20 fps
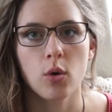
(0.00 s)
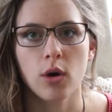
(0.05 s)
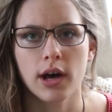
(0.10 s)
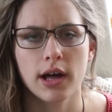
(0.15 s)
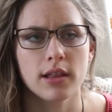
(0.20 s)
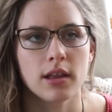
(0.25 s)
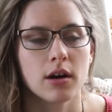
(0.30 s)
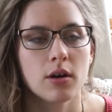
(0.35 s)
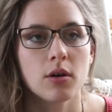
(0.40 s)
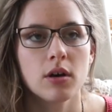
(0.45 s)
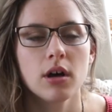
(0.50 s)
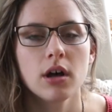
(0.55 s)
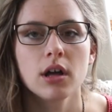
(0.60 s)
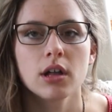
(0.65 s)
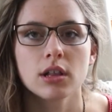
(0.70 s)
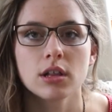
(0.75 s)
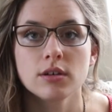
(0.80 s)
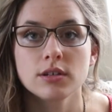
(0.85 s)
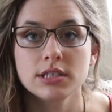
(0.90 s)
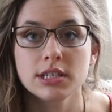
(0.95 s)
Hello.
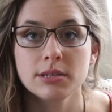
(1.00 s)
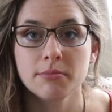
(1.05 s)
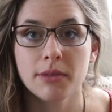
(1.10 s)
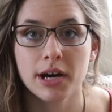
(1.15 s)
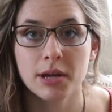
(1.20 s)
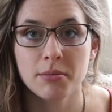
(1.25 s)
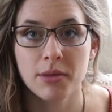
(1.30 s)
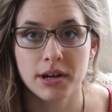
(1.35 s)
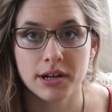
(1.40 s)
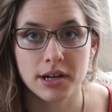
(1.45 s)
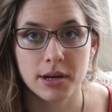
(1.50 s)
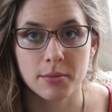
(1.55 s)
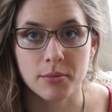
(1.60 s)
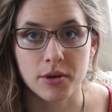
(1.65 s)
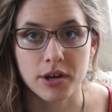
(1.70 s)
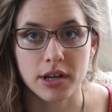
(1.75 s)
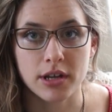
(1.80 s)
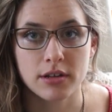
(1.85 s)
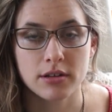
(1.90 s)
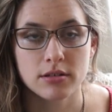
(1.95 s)
Lucy Maud
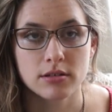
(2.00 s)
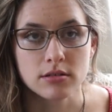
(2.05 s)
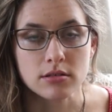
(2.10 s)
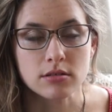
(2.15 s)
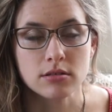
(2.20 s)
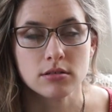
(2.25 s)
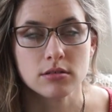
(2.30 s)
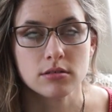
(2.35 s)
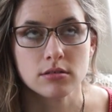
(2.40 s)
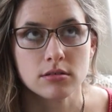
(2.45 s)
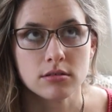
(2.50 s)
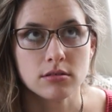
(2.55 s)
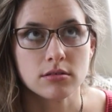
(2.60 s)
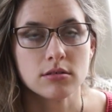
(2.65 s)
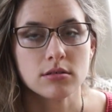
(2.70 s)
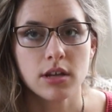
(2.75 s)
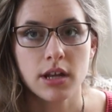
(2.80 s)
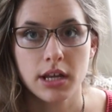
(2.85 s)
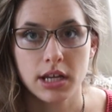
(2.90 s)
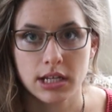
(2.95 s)
Montgomery.
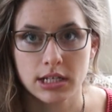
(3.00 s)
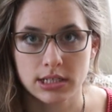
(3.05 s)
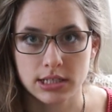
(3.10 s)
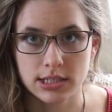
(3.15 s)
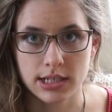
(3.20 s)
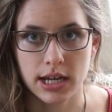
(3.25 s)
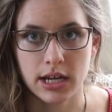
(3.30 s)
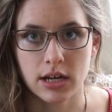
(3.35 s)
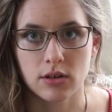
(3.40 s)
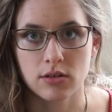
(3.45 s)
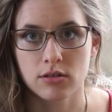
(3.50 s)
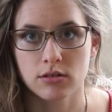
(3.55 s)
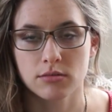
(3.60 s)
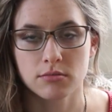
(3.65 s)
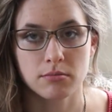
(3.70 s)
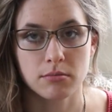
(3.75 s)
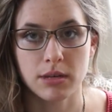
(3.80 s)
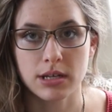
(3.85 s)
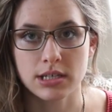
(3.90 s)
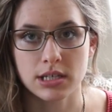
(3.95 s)
Hands down,
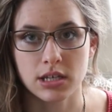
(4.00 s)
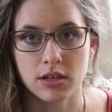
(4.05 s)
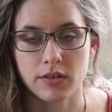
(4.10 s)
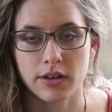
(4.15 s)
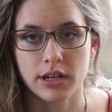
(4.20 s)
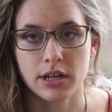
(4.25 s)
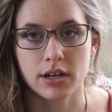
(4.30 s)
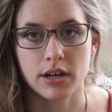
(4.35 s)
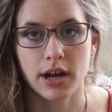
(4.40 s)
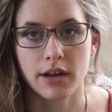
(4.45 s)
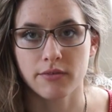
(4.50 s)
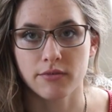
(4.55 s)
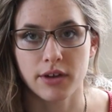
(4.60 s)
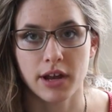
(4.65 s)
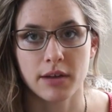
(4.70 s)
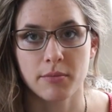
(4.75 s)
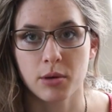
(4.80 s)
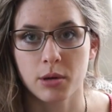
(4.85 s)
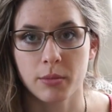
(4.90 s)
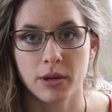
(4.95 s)
amazing writer. I've
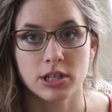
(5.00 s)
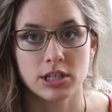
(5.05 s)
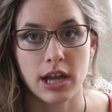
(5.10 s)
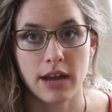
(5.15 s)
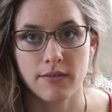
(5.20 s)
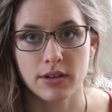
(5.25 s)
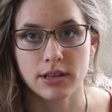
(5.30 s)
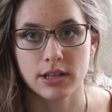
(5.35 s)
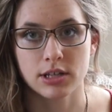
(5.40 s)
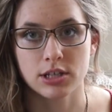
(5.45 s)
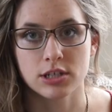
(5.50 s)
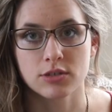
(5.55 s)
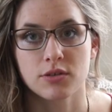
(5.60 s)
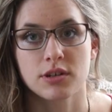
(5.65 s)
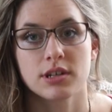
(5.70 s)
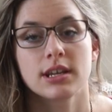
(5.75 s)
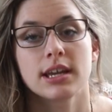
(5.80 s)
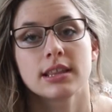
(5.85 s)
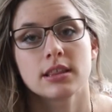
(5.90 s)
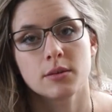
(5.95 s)
read pretty much everything she's
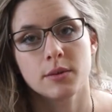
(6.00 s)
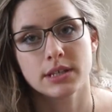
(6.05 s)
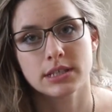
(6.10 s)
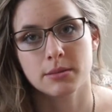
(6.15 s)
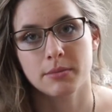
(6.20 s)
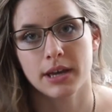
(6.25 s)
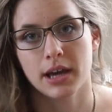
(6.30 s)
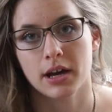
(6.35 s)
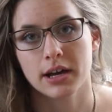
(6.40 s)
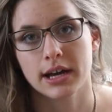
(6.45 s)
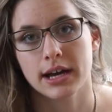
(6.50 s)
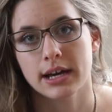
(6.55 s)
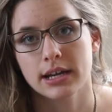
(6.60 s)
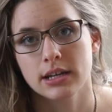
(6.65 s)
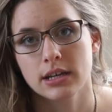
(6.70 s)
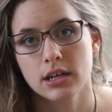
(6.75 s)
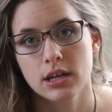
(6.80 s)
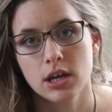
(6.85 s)
written. And Louisa May Alcott.